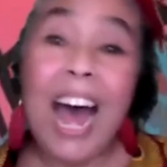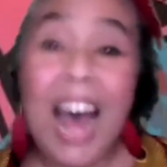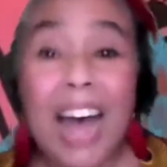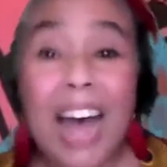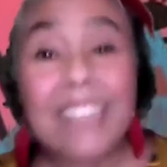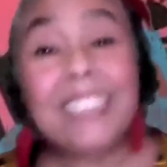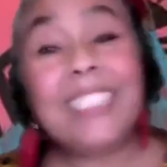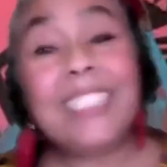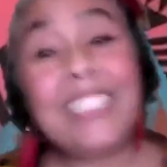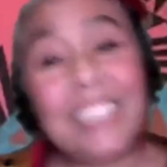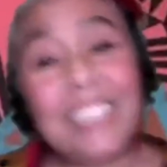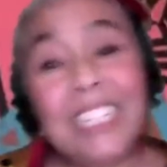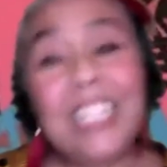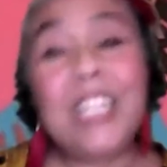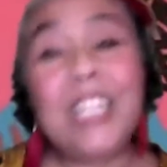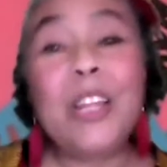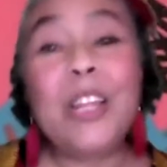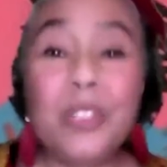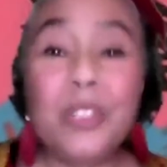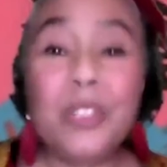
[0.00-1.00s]

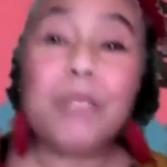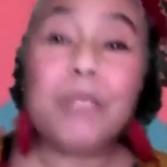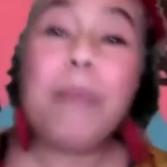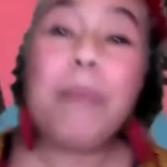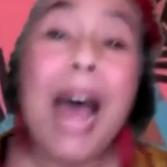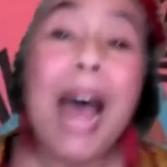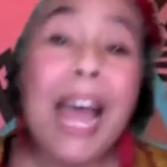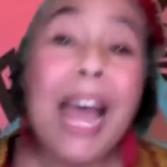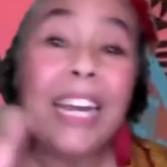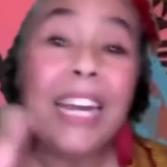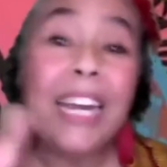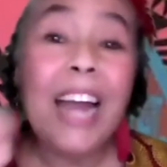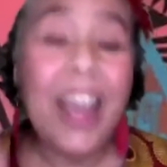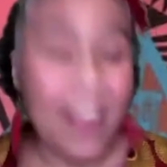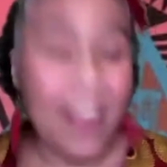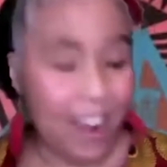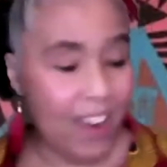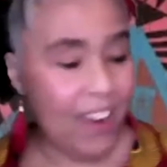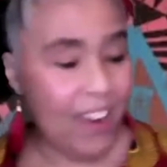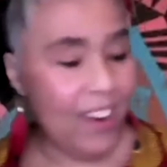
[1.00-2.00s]
Nancy the
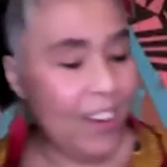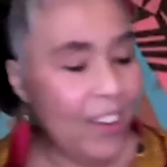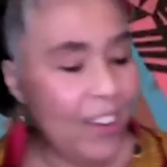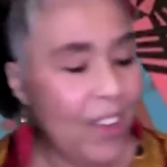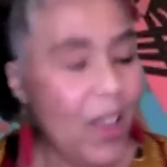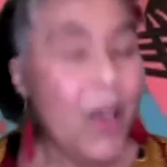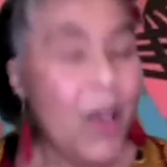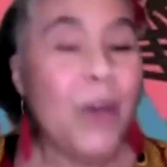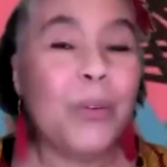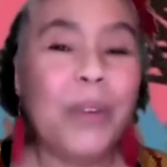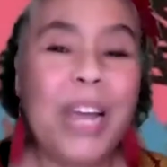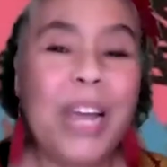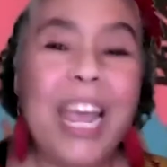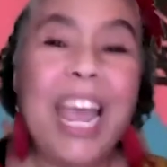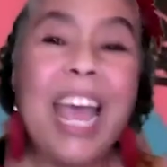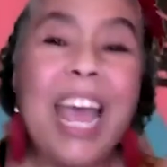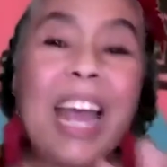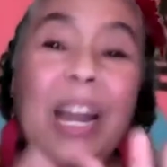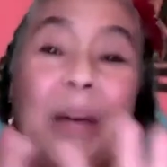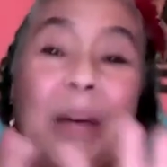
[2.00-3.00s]
spider
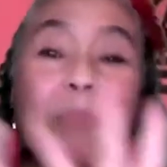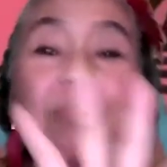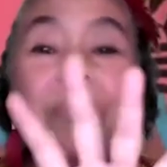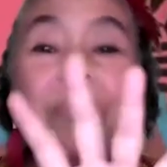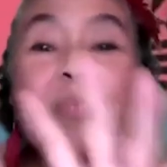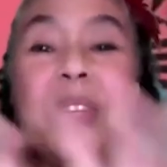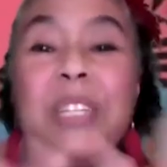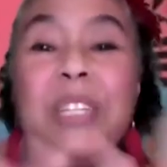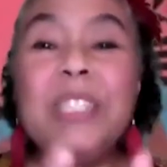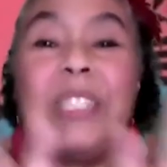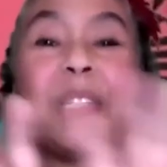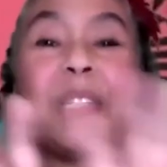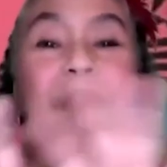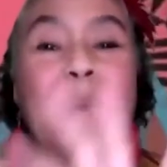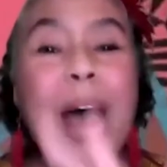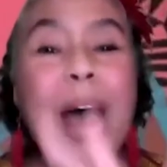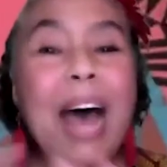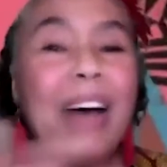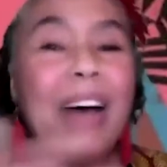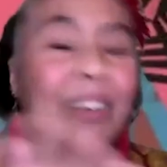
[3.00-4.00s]
went up the
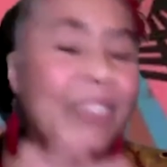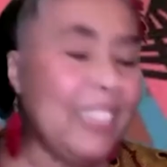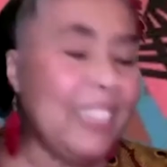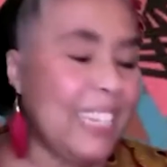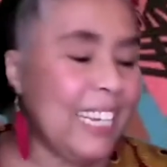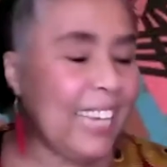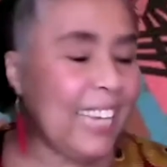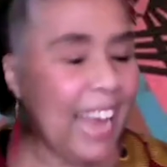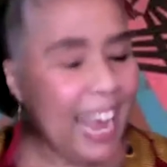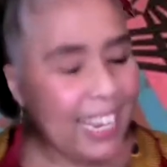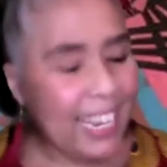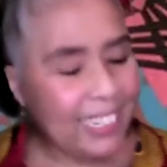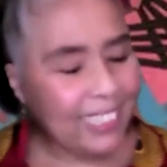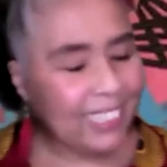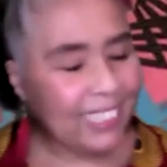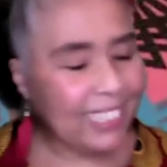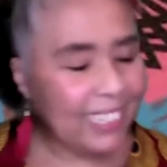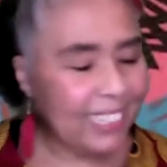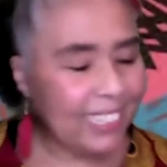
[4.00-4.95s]
spout again.